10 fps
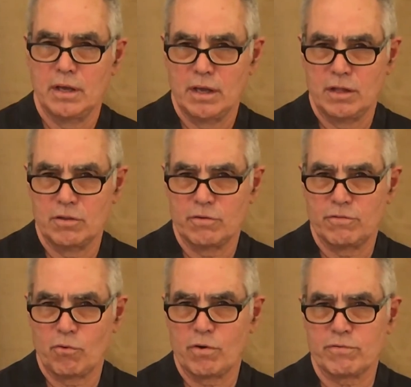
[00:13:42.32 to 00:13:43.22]
in the
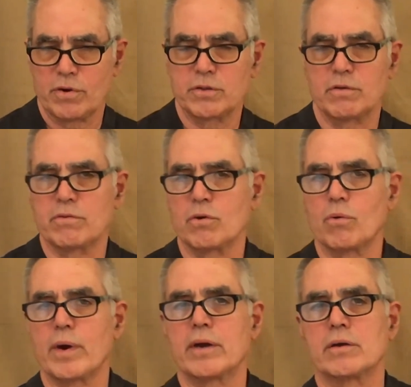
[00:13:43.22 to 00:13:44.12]
forefront of your
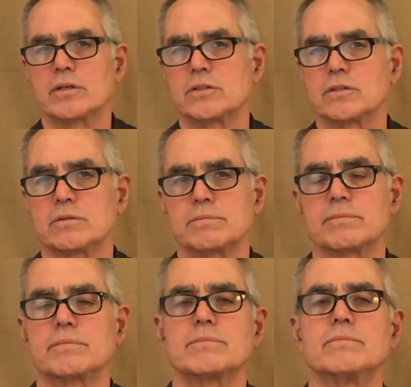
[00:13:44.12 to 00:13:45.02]
awareness.
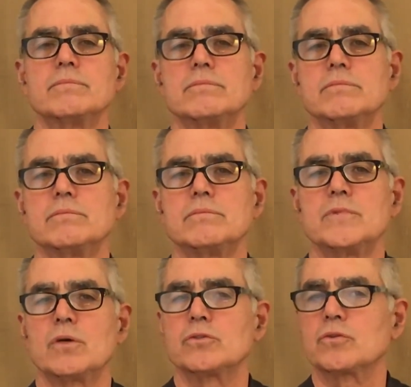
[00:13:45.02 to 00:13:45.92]

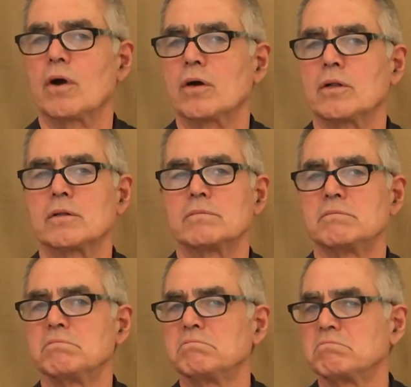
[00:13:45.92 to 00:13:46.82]
No struggle,
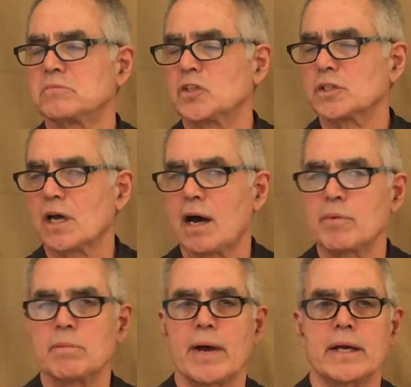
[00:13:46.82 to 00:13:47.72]
just
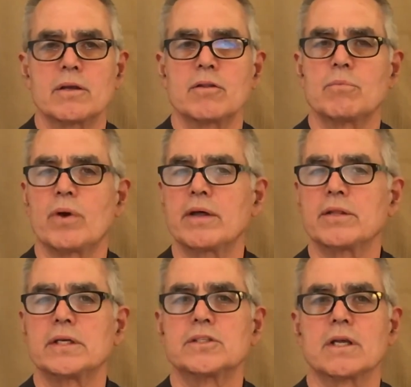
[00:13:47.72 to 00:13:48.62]
coming back to the breath
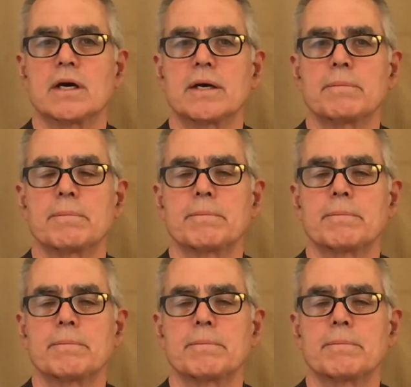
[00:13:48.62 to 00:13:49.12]
each time.